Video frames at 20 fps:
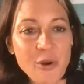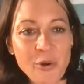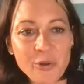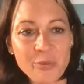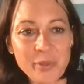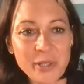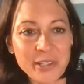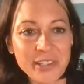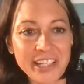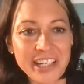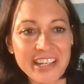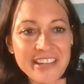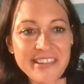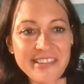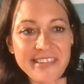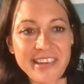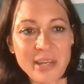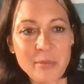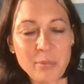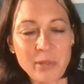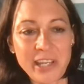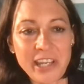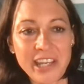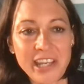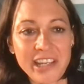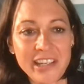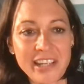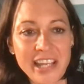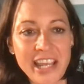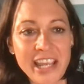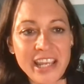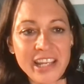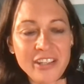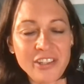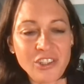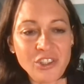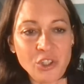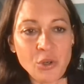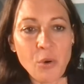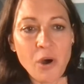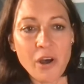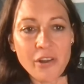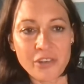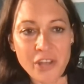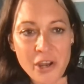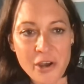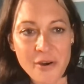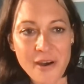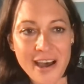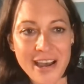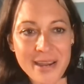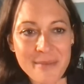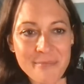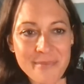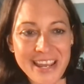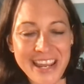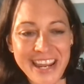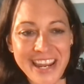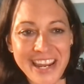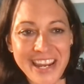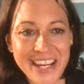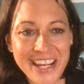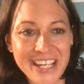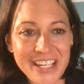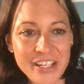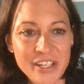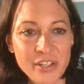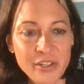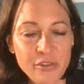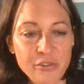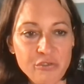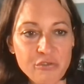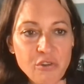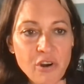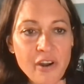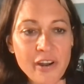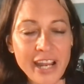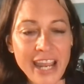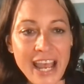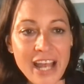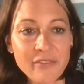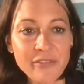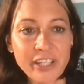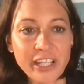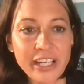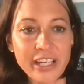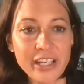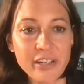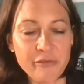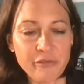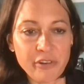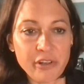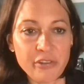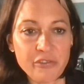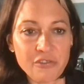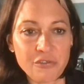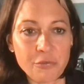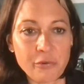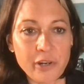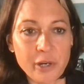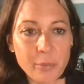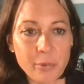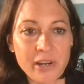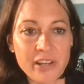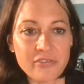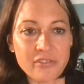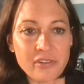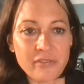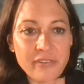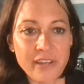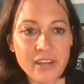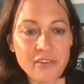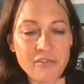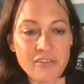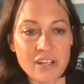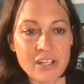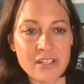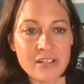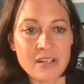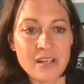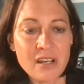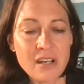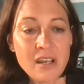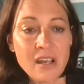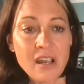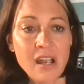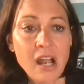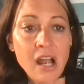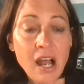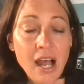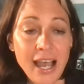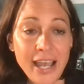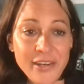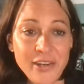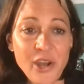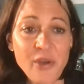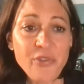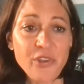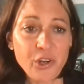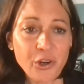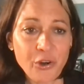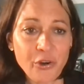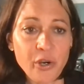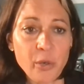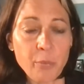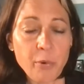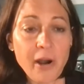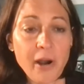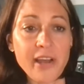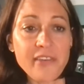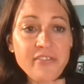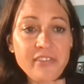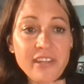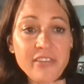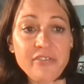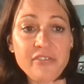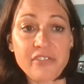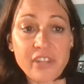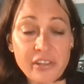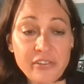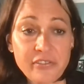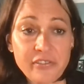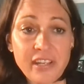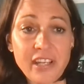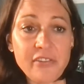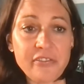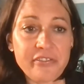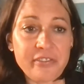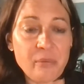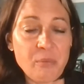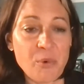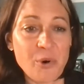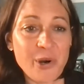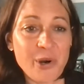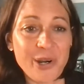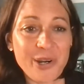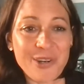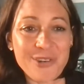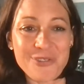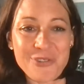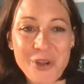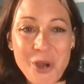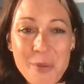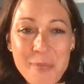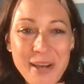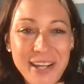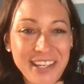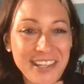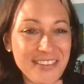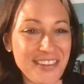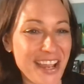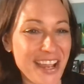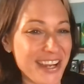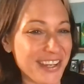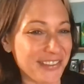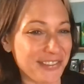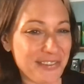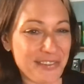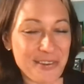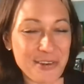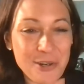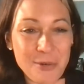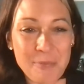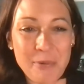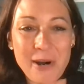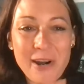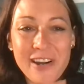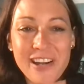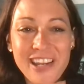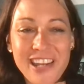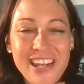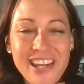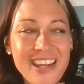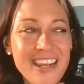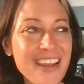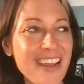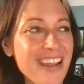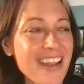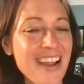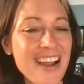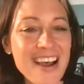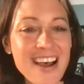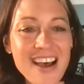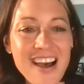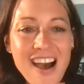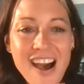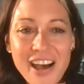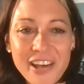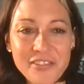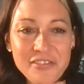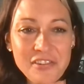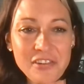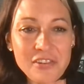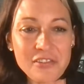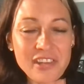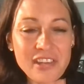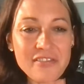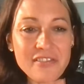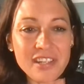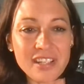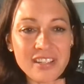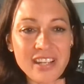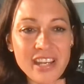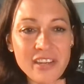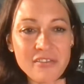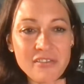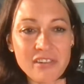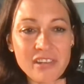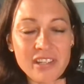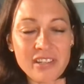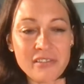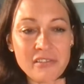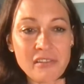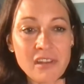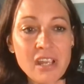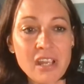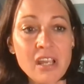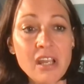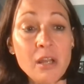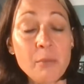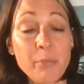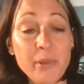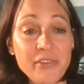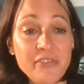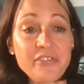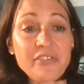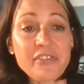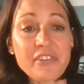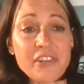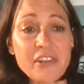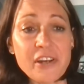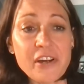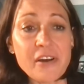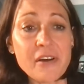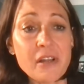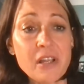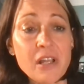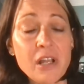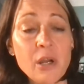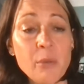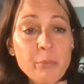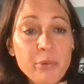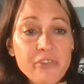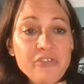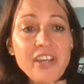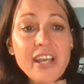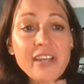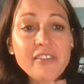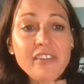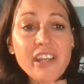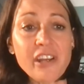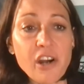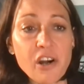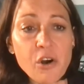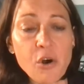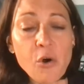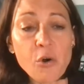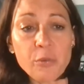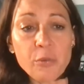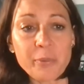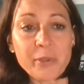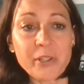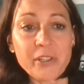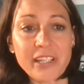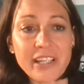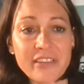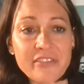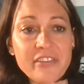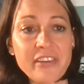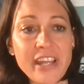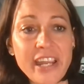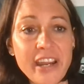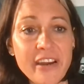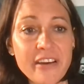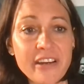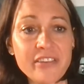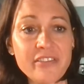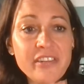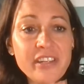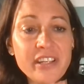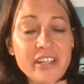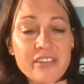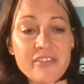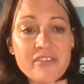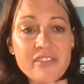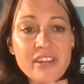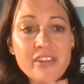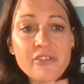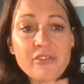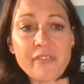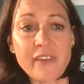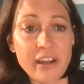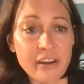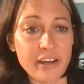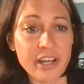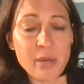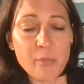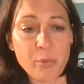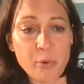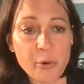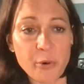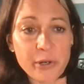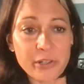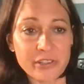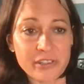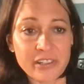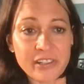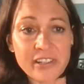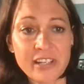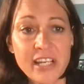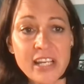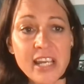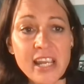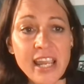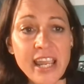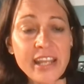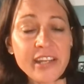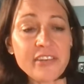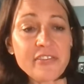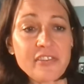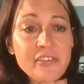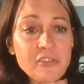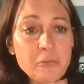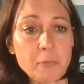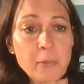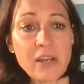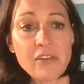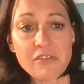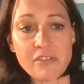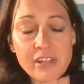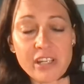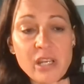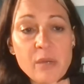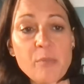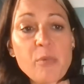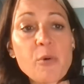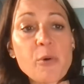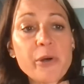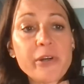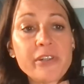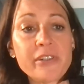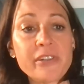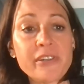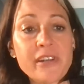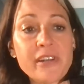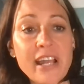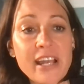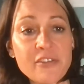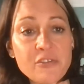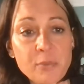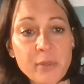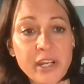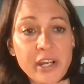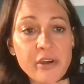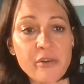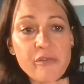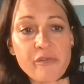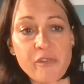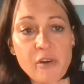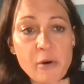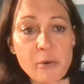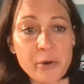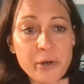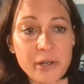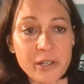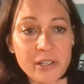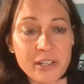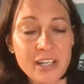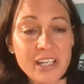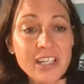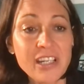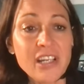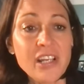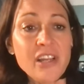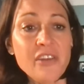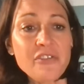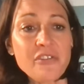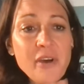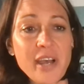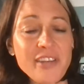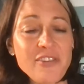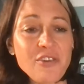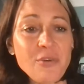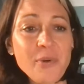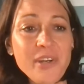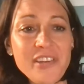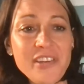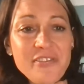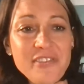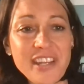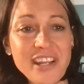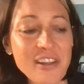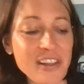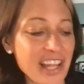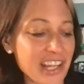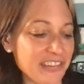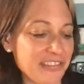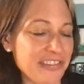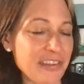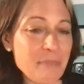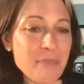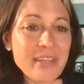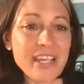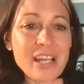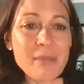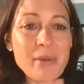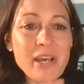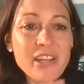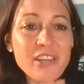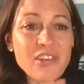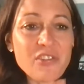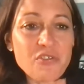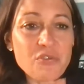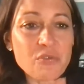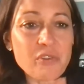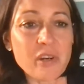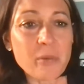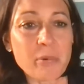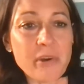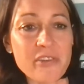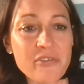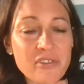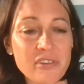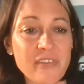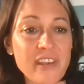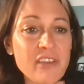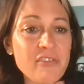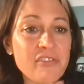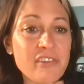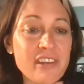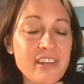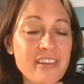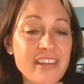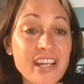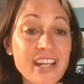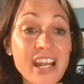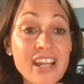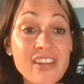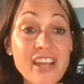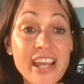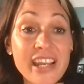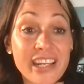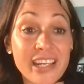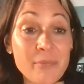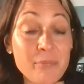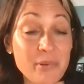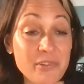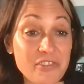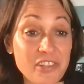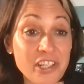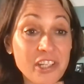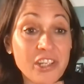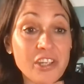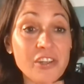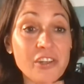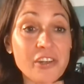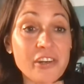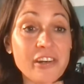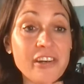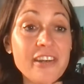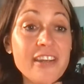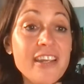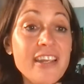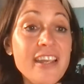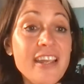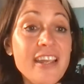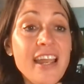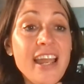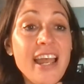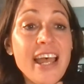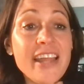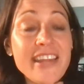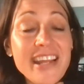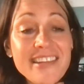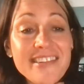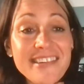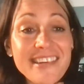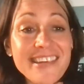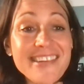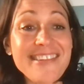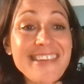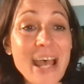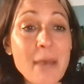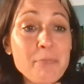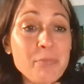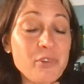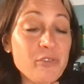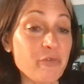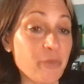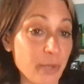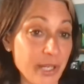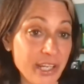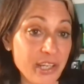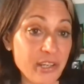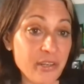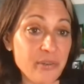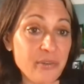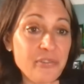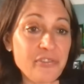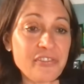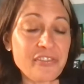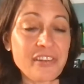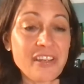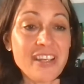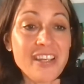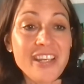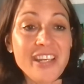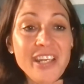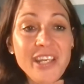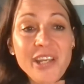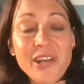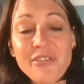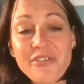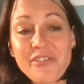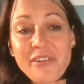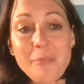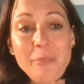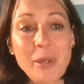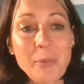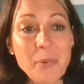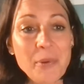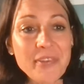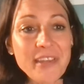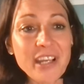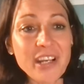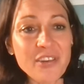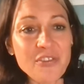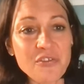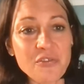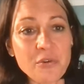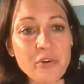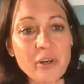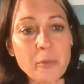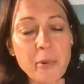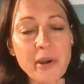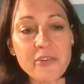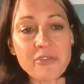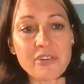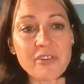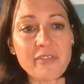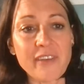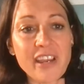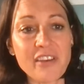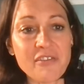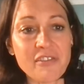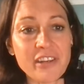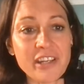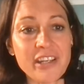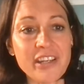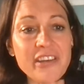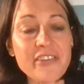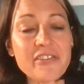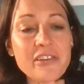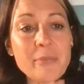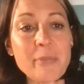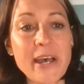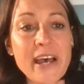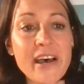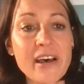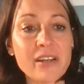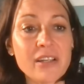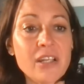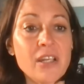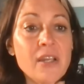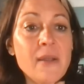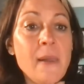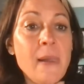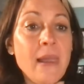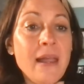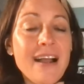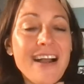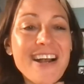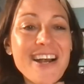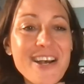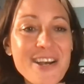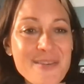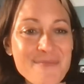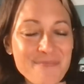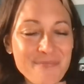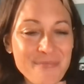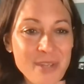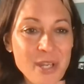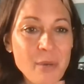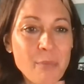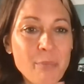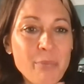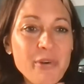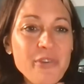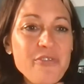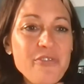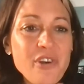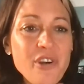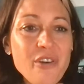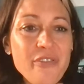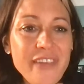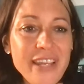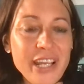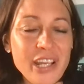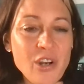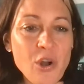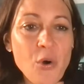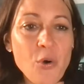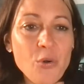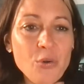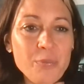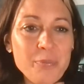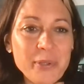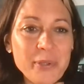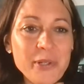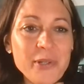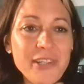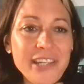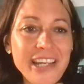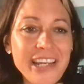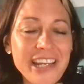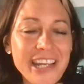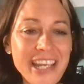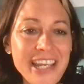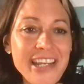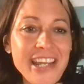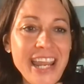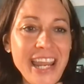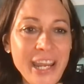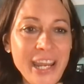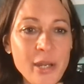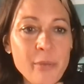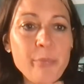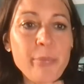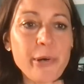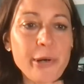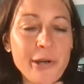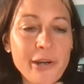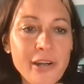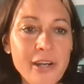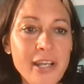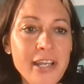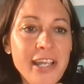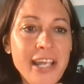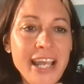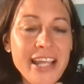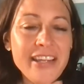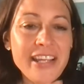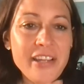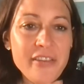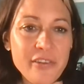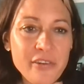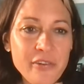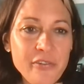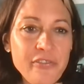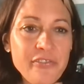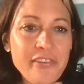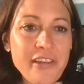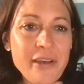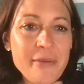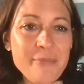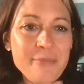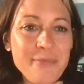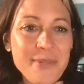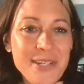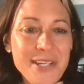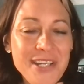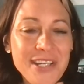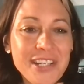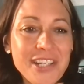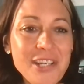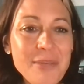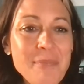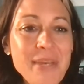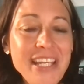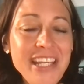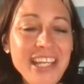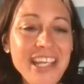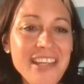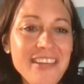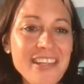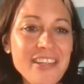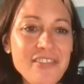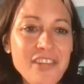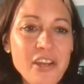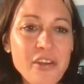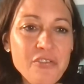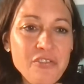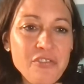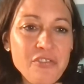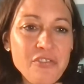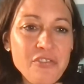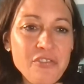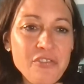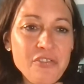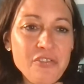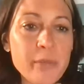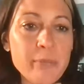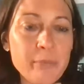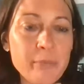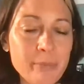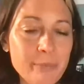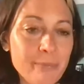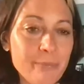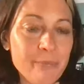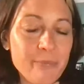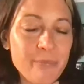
old building in St. Pete. And you all know I'm a strong advocate for historic preservation. I know the current process does need some work. Nobody likes third party hostile designations, but still, protecting our old buildings and heritage is very important. And it's especially important as we go forward. So, I do want to single out something about historic preservation that I like in particular, and that's adaptive reuse. Some people think historic preservation is about preserving an old building in amber, and that there's some committee that tells you what